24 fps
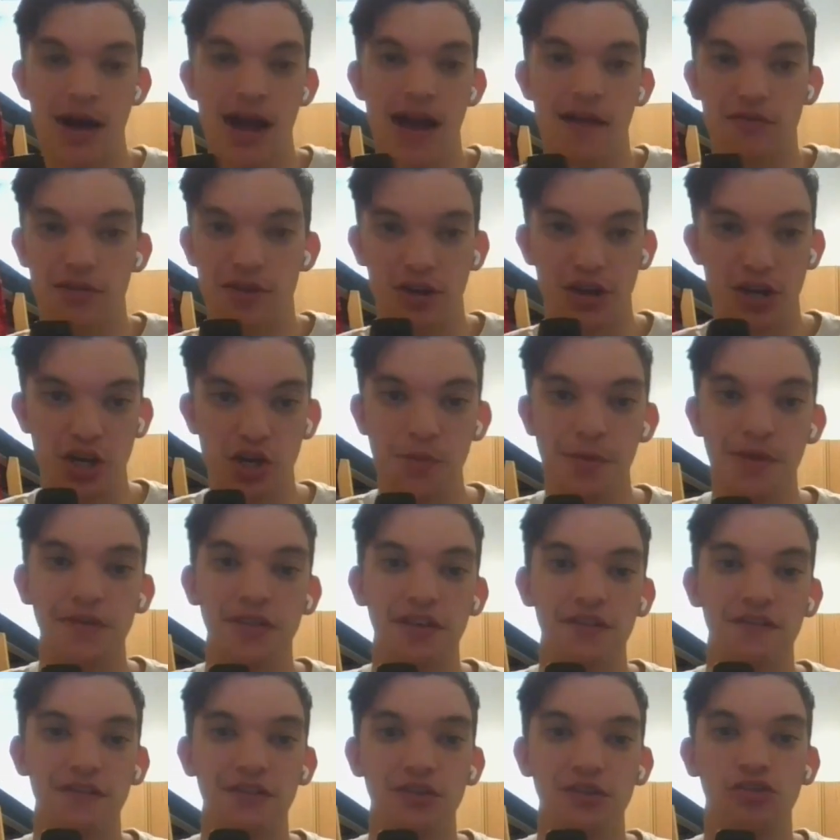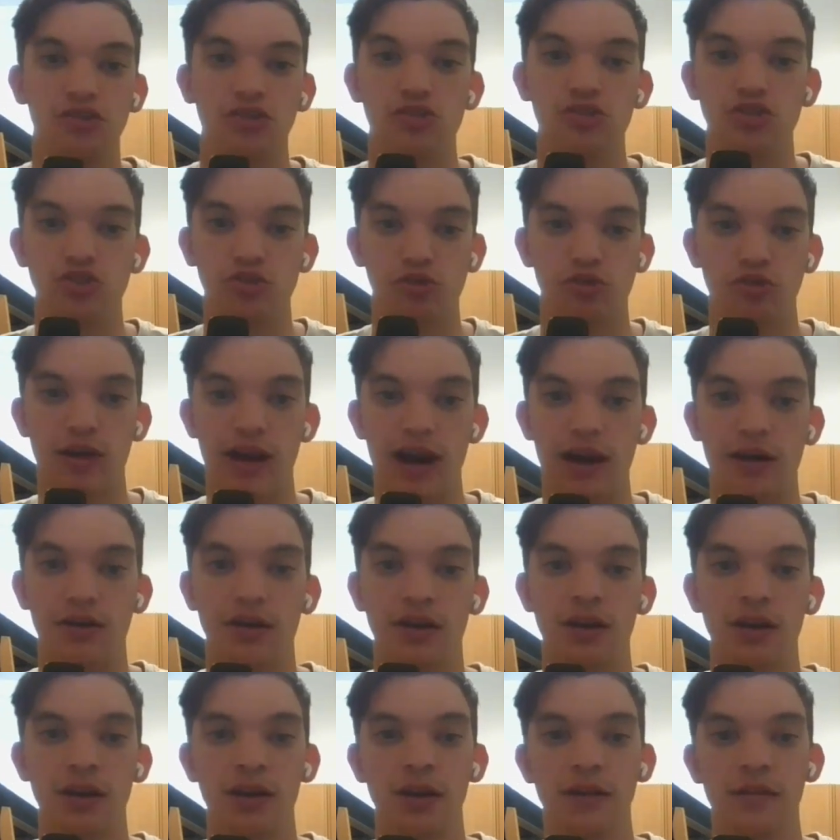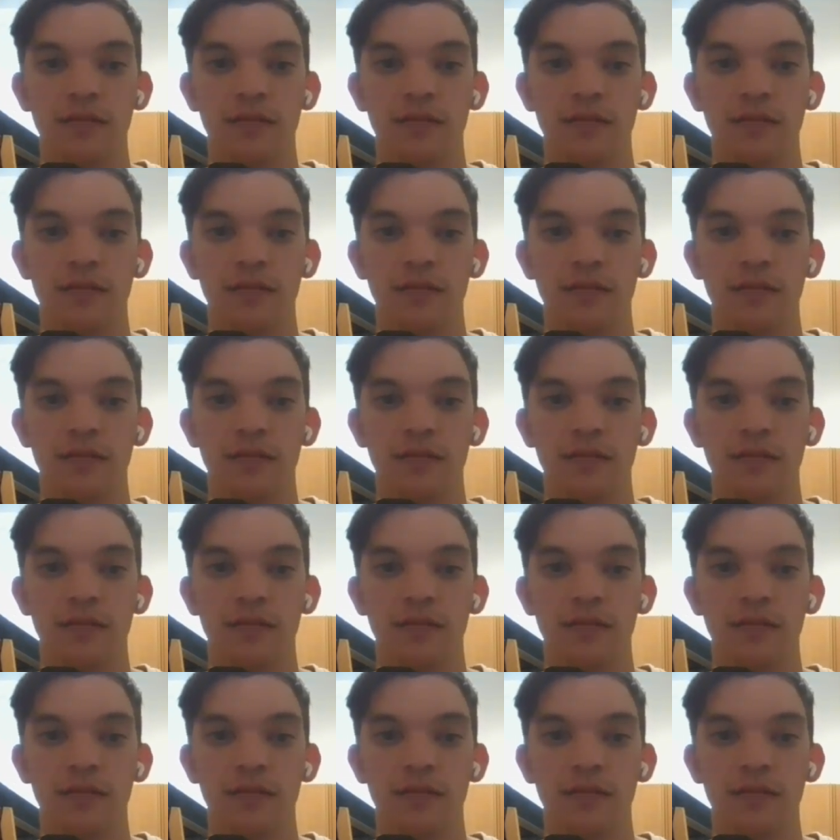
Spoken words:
might have their QB of the future in Stroud.